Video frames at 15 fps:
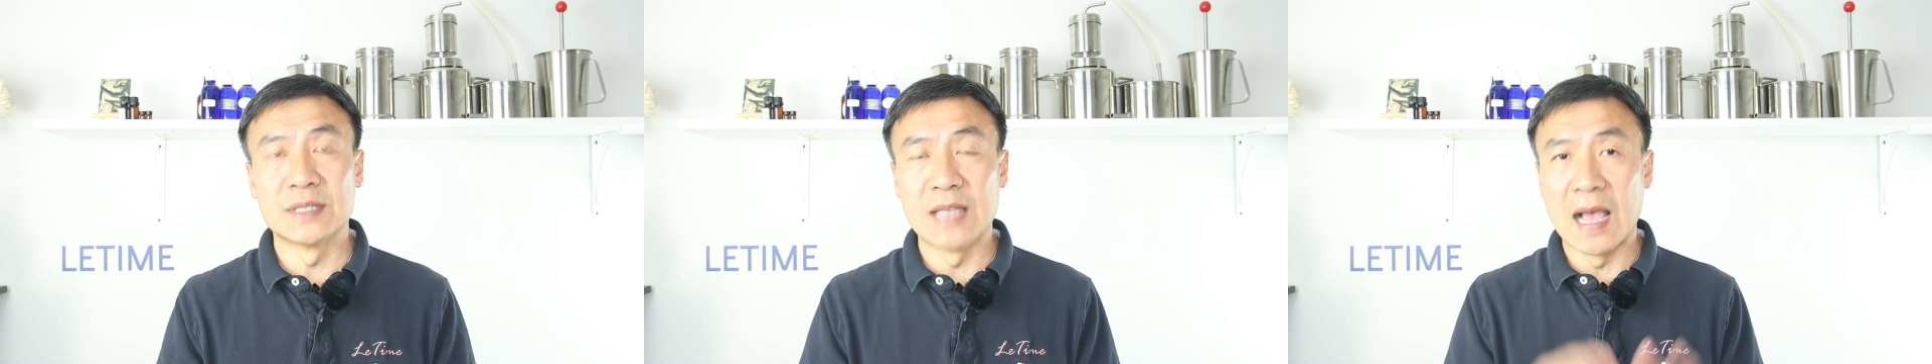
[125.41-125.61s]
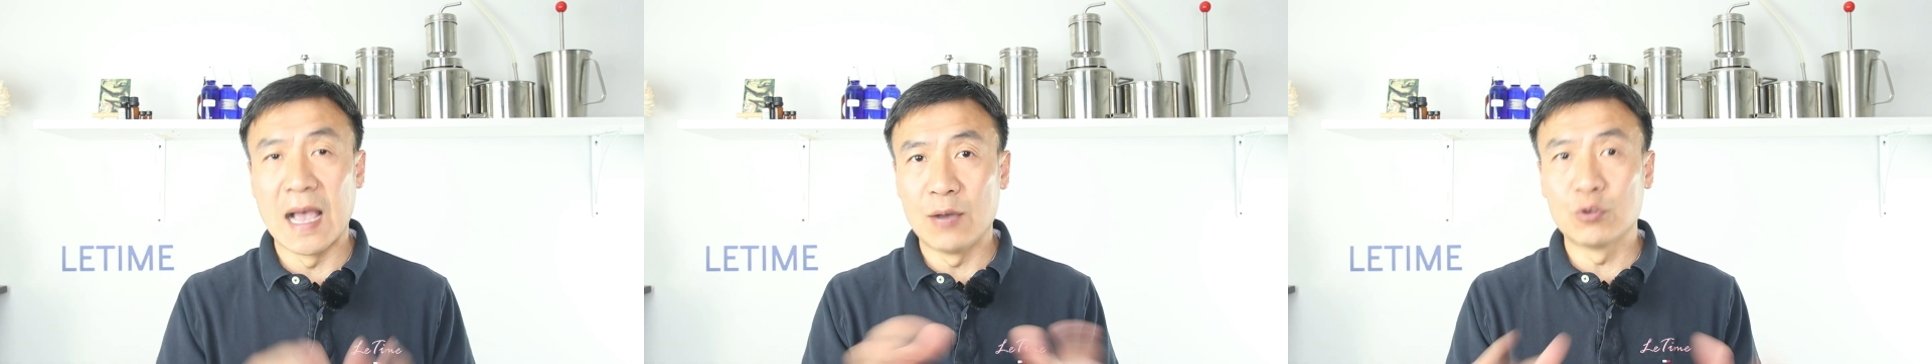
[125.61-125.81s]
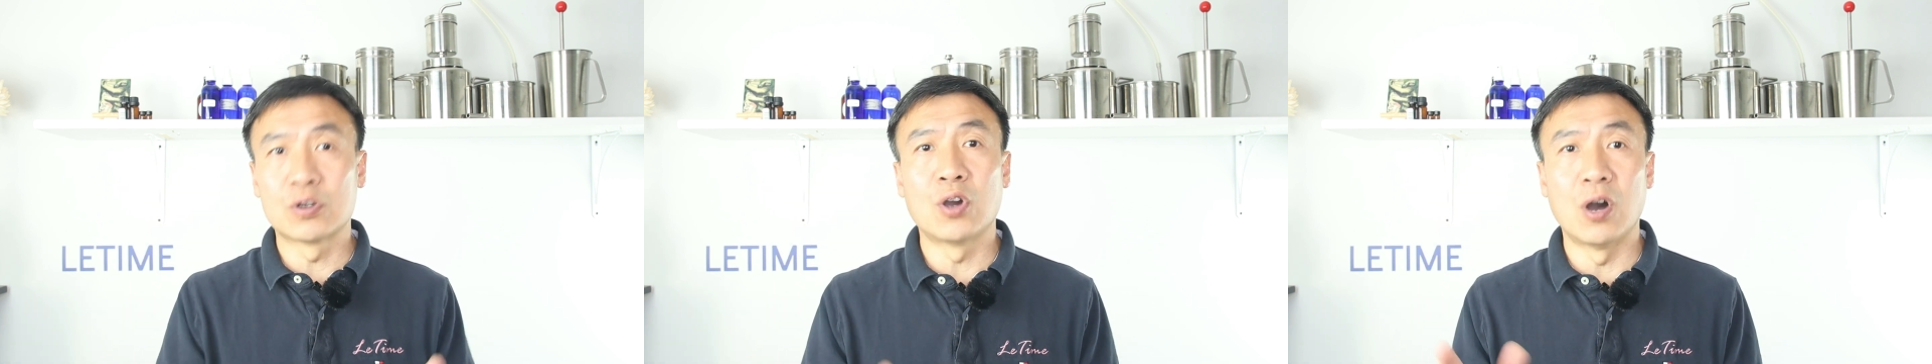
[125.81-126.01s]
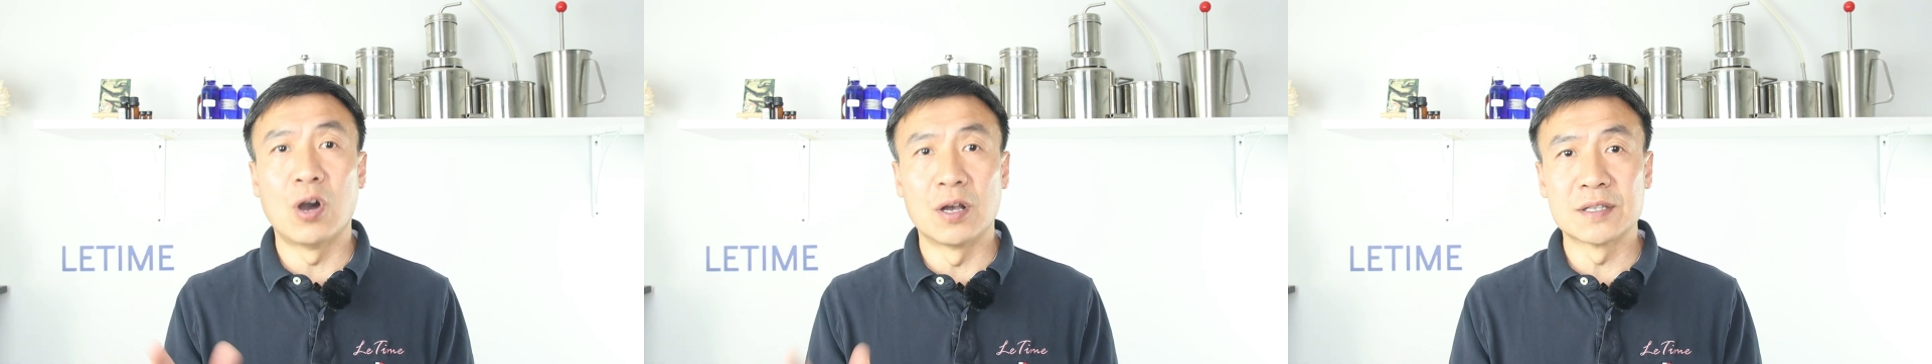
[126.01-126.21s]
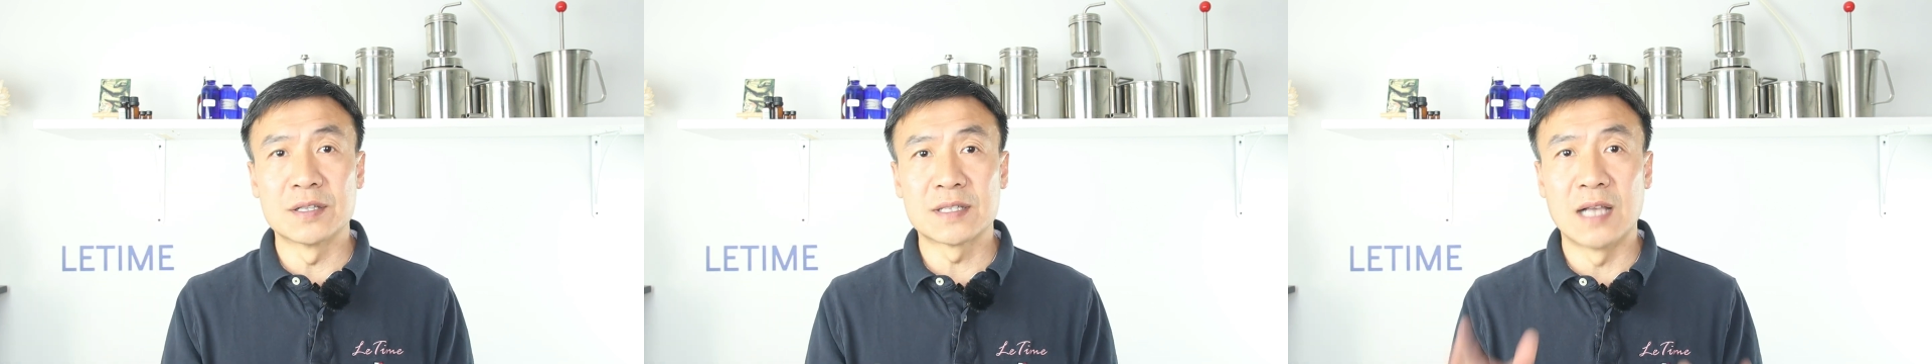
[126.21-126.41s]
That will
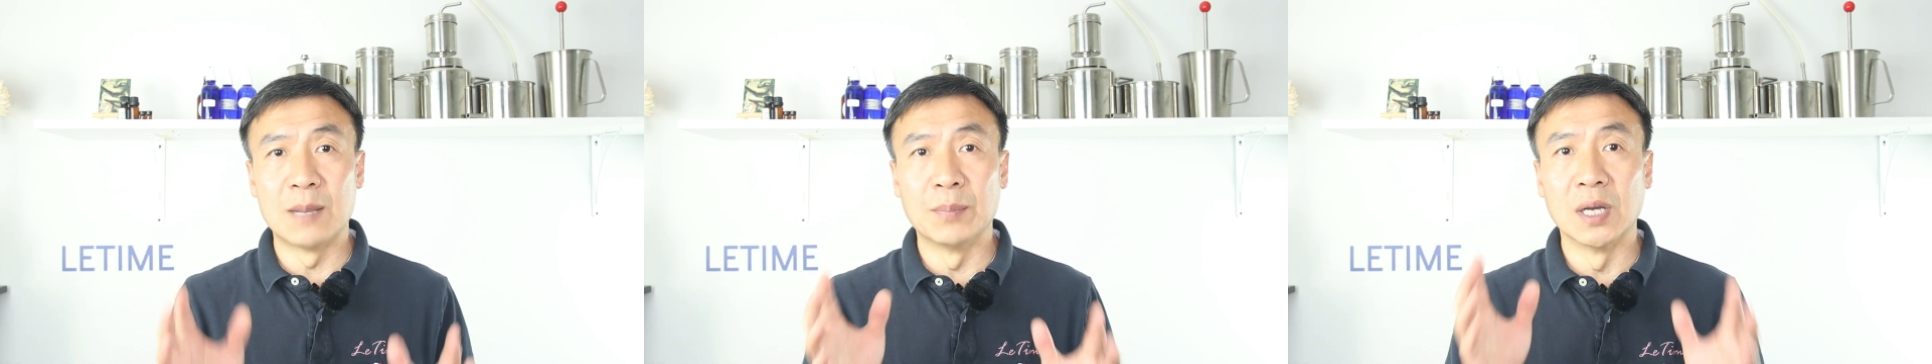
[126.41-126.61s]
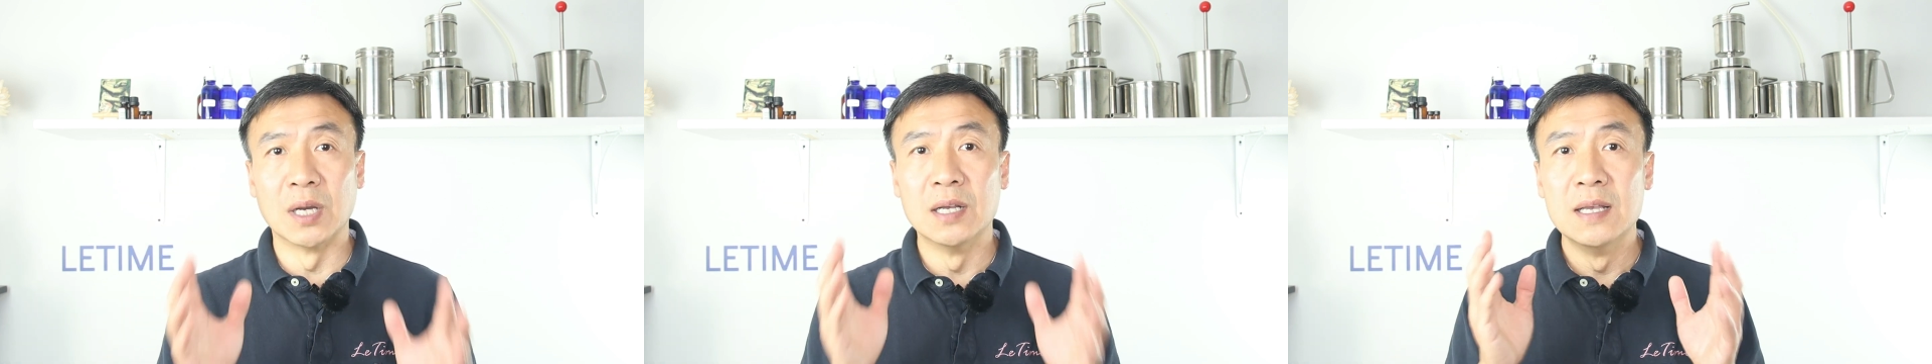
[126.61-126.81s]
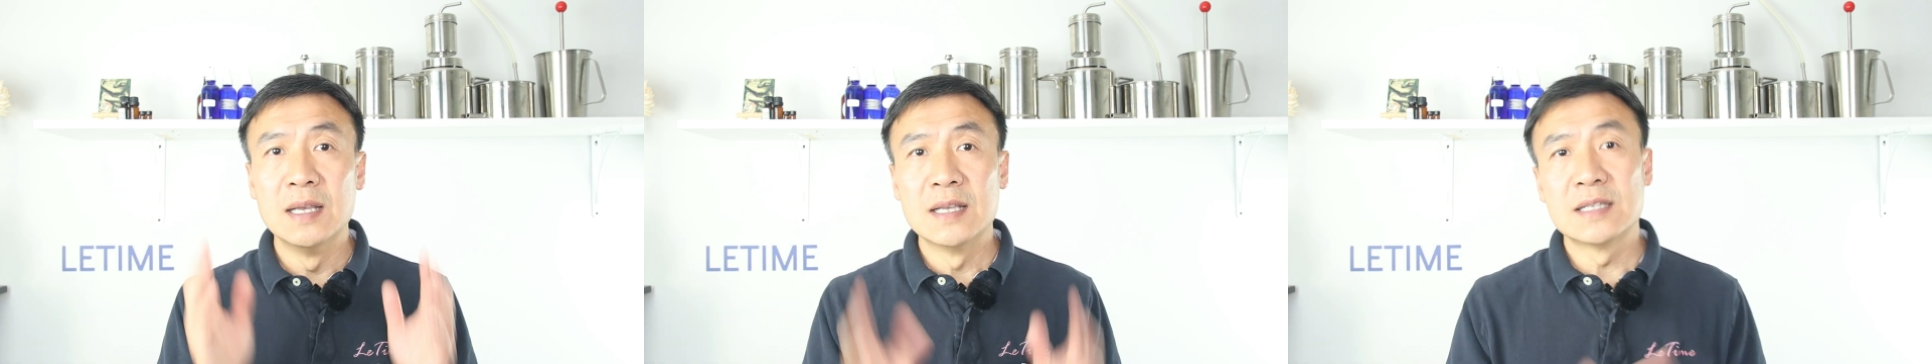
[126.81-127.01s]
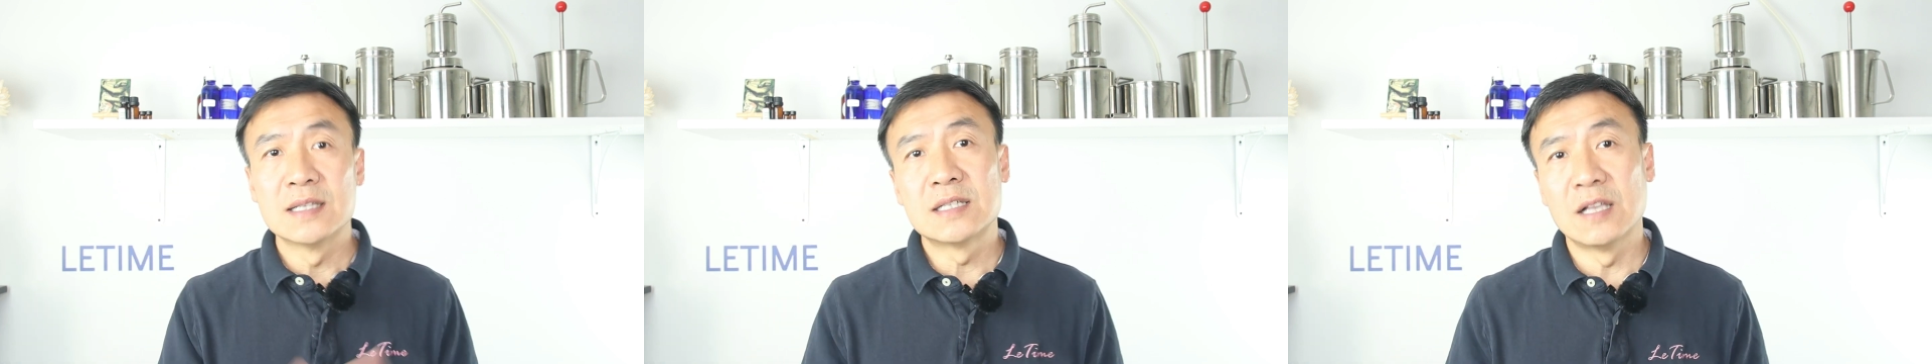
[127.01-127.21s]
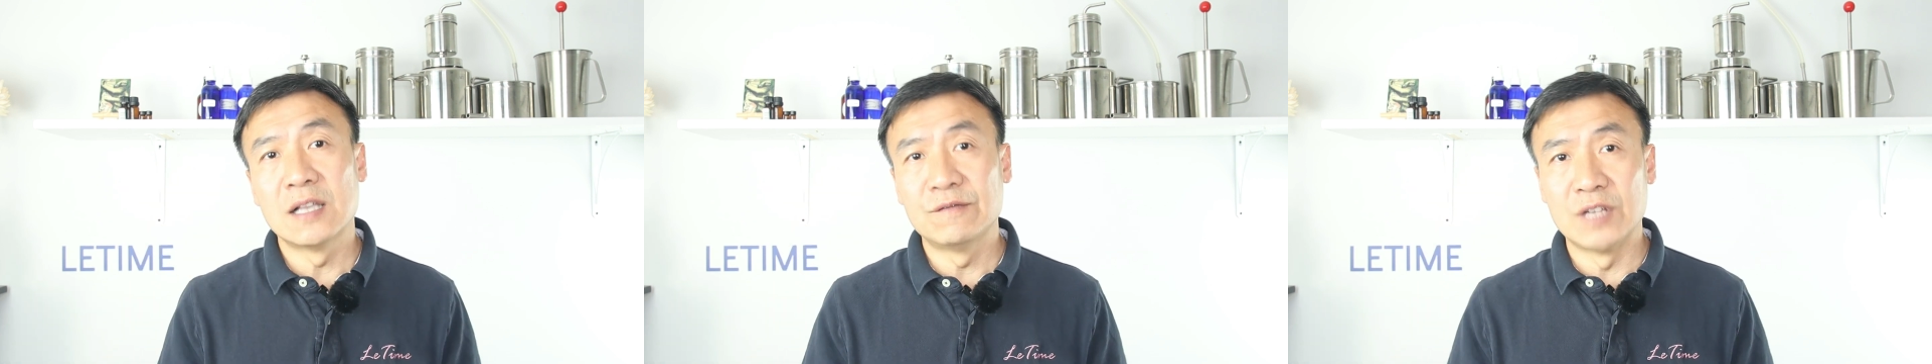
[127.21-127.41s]
cause some
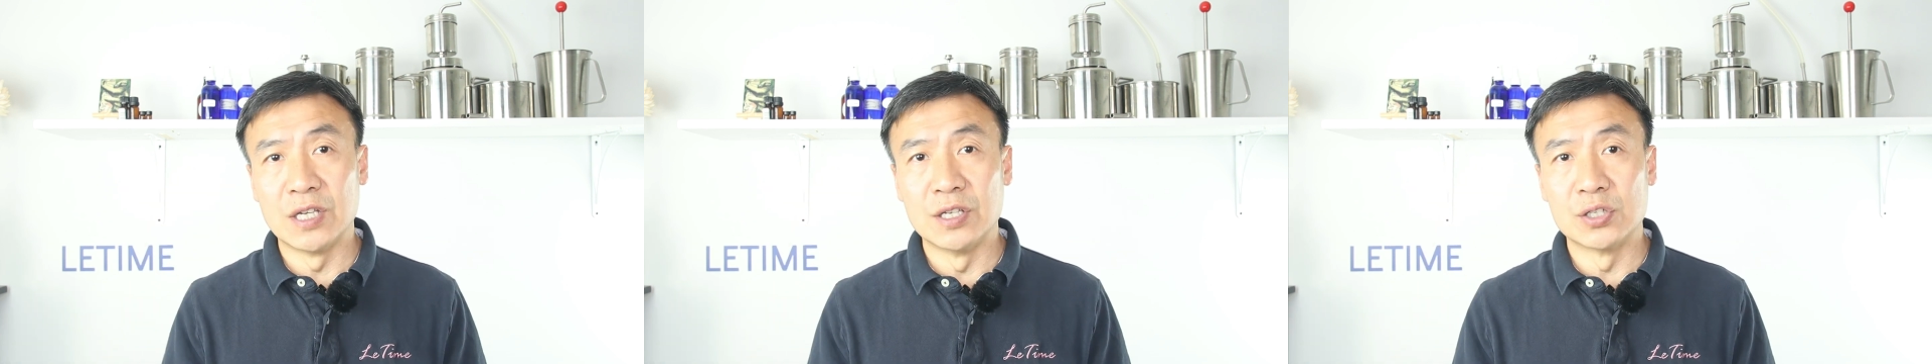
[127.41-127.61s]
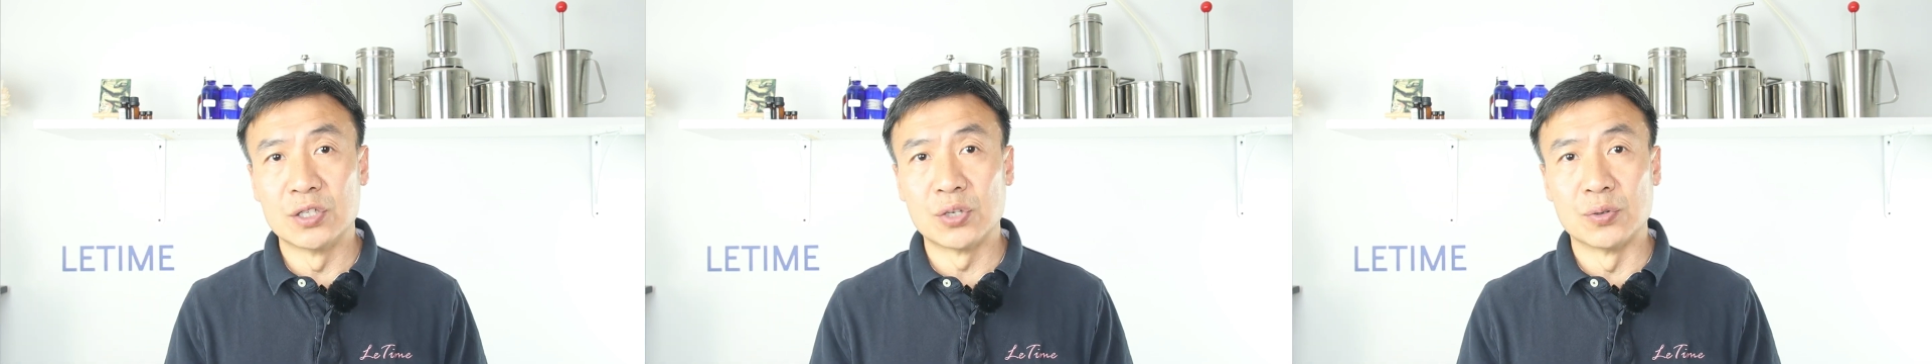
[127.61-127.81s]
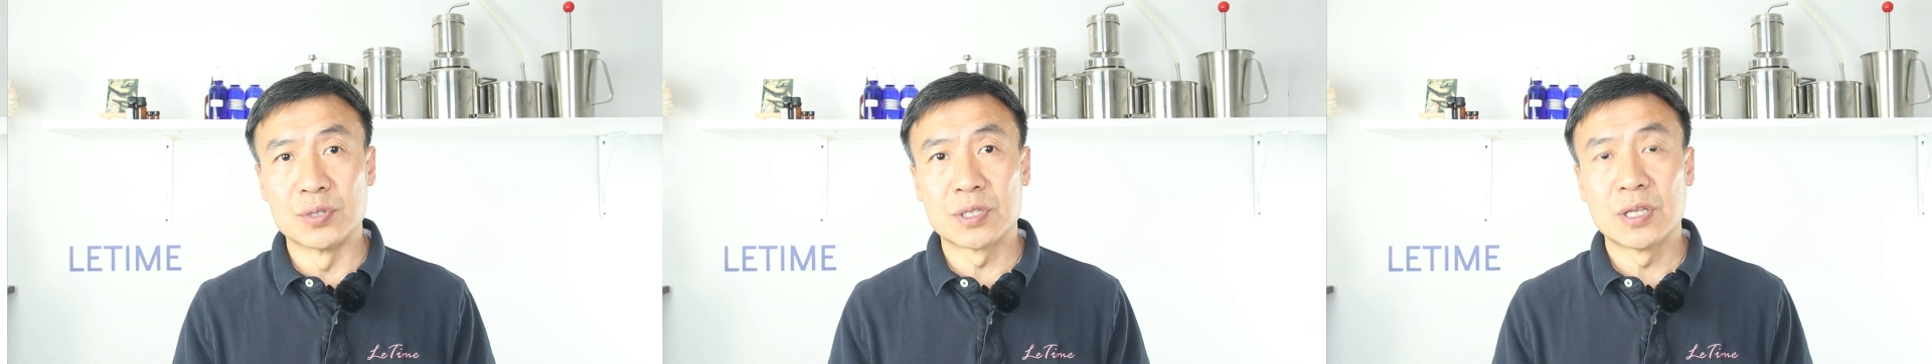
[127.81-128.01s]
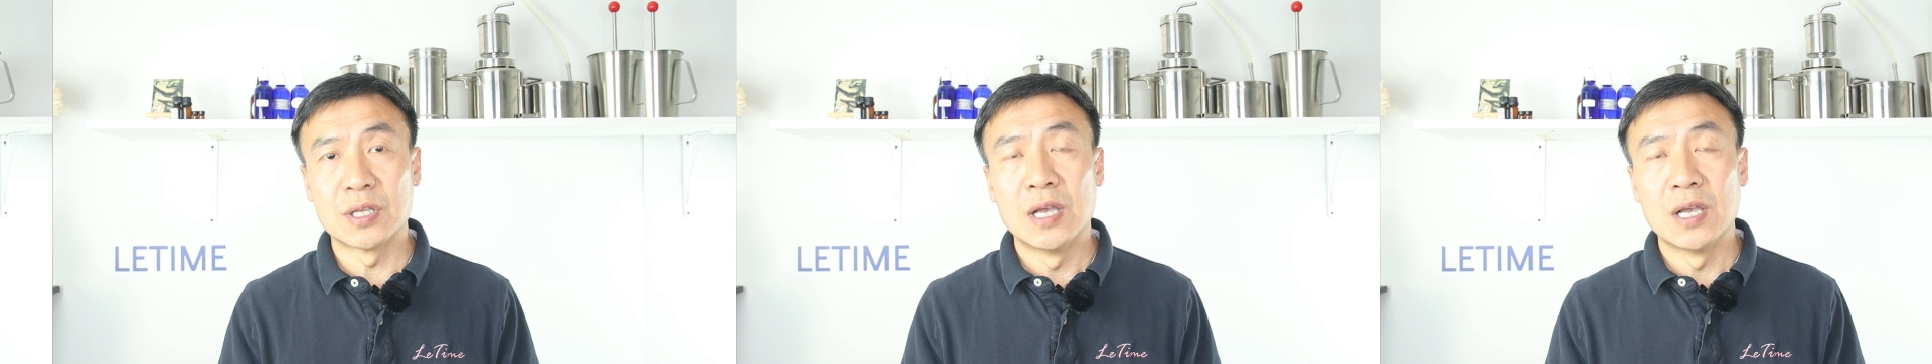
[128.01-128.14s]
safety issues.